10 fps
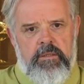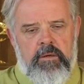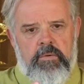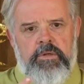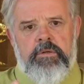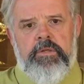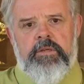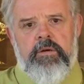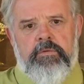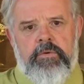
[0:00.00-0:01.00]
what you
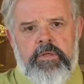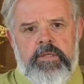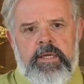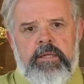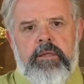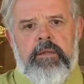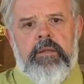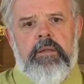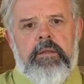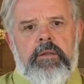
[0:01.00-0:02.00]
discover is that
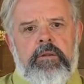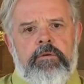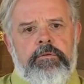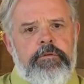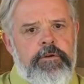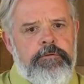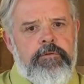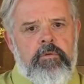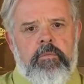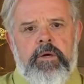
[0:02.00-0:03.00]
your
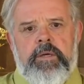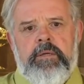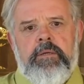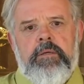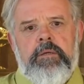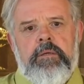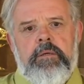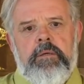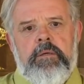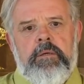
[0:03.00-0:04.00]
fearful mind,
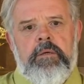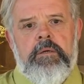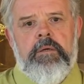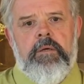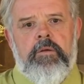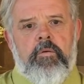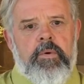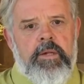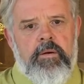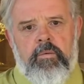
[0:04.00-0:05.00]
your
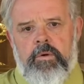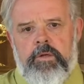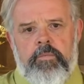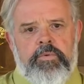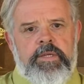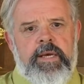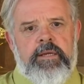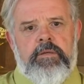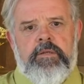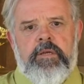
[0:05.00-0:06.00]
mind that wanted to
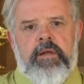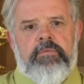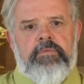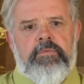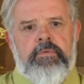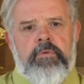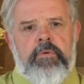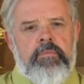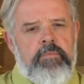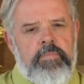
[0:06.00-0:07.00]
protect itself,
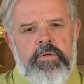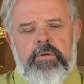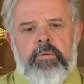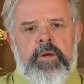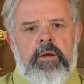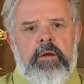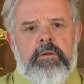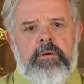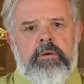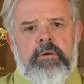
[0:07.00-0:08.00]
push away
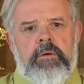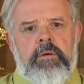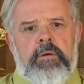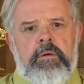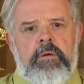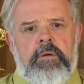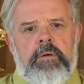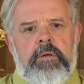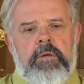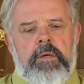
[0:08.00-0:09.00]
other,
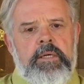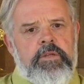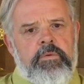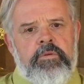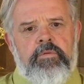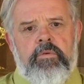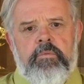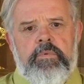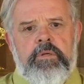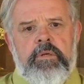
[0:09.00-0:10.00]
has
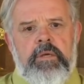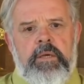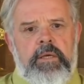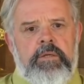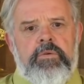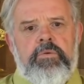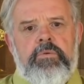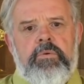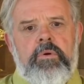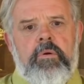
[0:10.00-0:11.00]
transformed into,
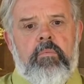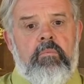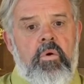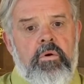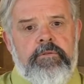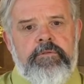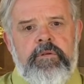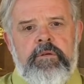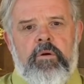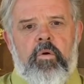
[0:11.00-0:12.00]
morphed,
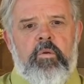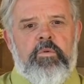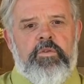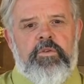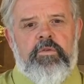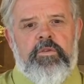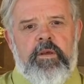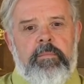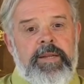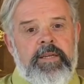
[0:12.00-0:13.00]
almost you could say
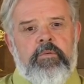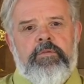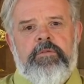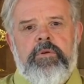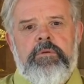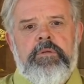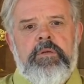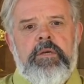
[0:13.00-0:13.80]
metamorphosed,